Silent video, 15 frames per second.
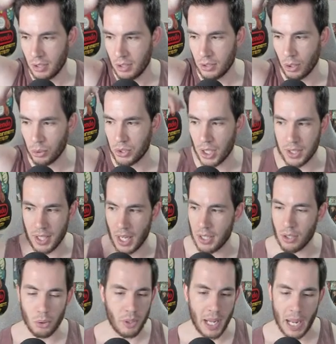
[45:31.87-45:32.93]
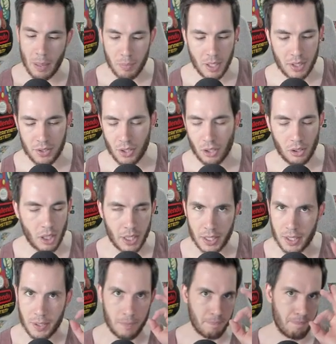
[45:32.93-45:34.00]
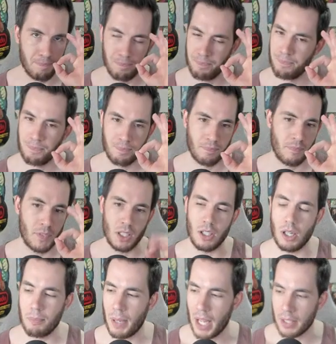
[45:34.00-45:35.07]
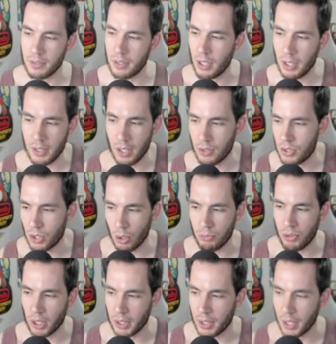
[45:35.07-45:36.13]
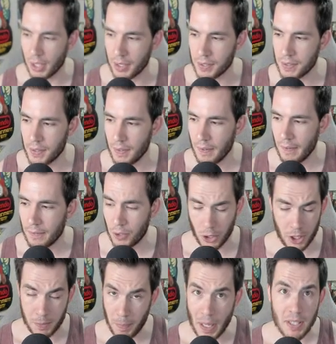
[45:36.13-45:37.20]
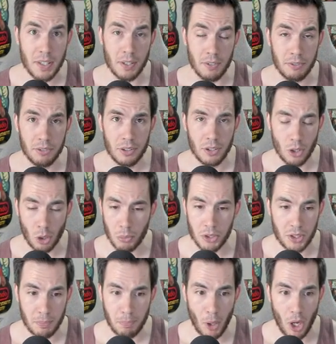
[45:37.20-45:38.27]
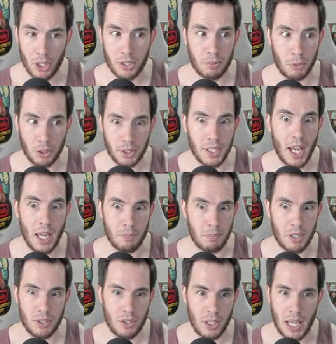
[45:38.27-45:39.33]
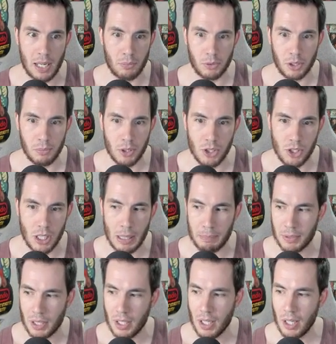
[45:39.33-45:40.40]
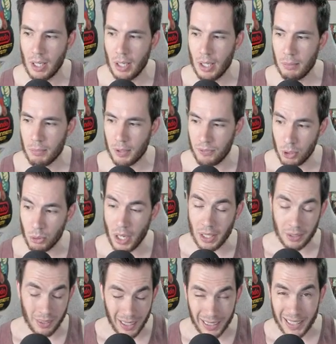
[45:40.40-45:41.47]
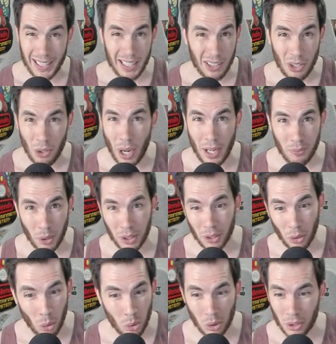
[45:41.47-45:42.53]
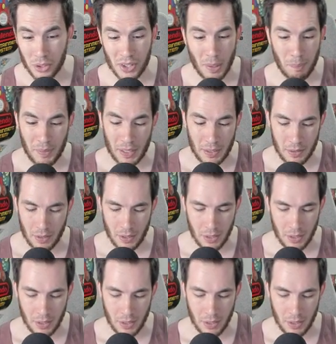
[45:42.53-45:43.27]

Those Nintendo cabinets are like Oh man, they they're so fucking nice. They're expensive. They're almost impossible to get because they can't really be shipped. But if you get lucky and you have one local or something,